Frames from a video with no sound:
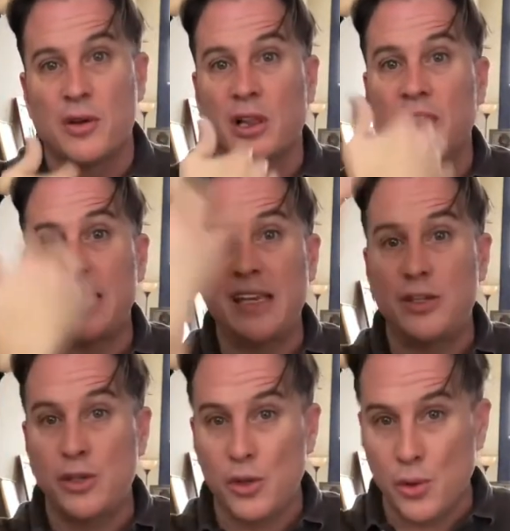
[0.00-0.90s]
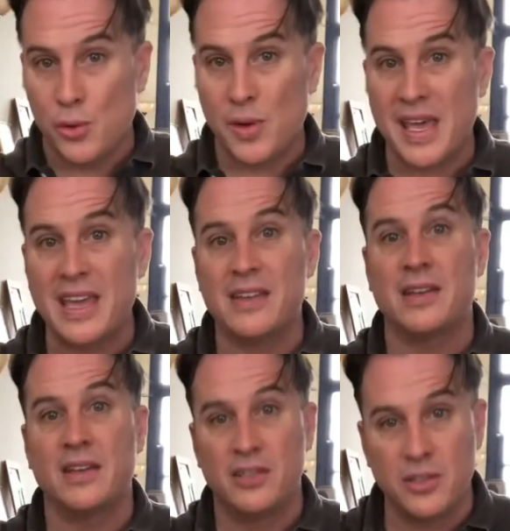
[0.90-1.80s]
lead you
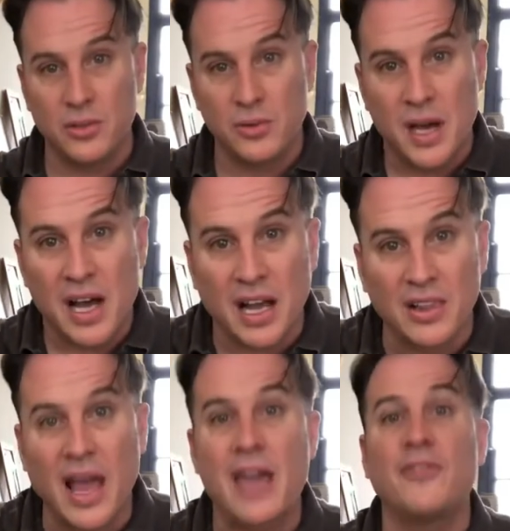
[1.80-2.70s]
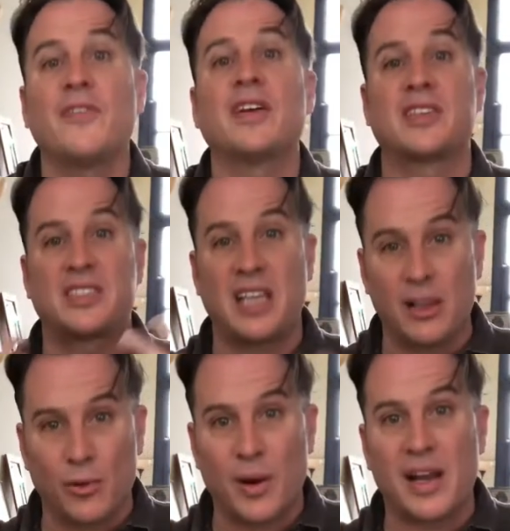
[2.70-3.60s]
into a life of
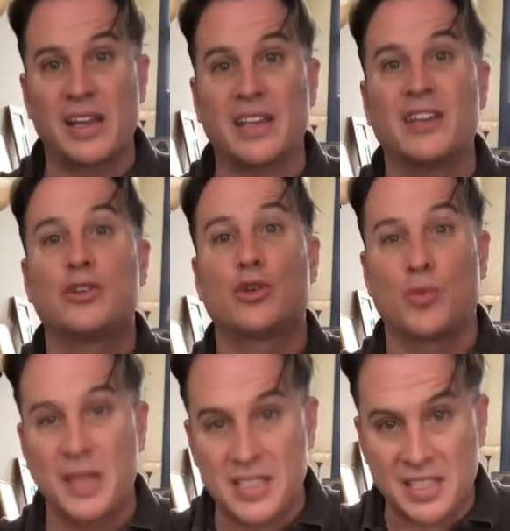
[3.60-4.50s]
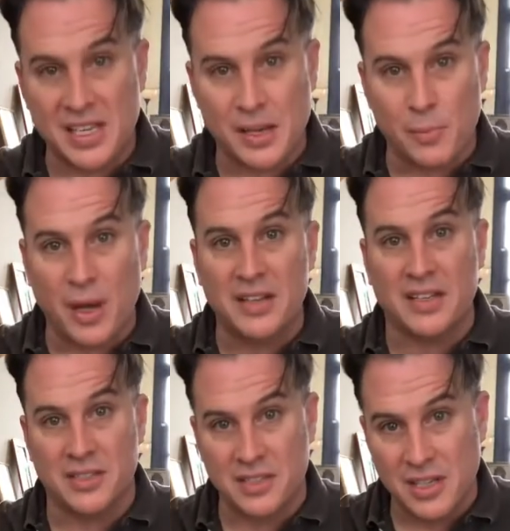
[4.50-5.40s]
accelerating, increasing
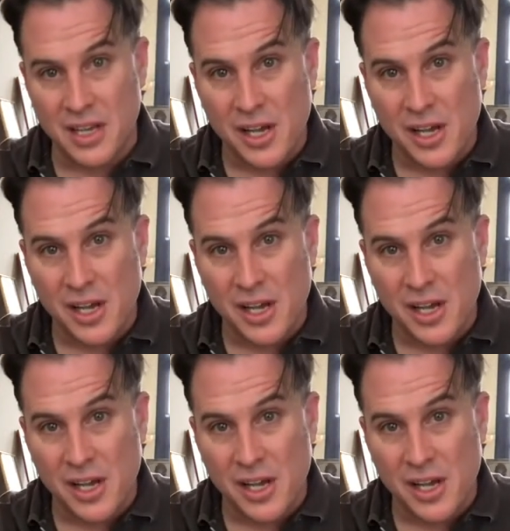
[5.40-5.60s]
abundance,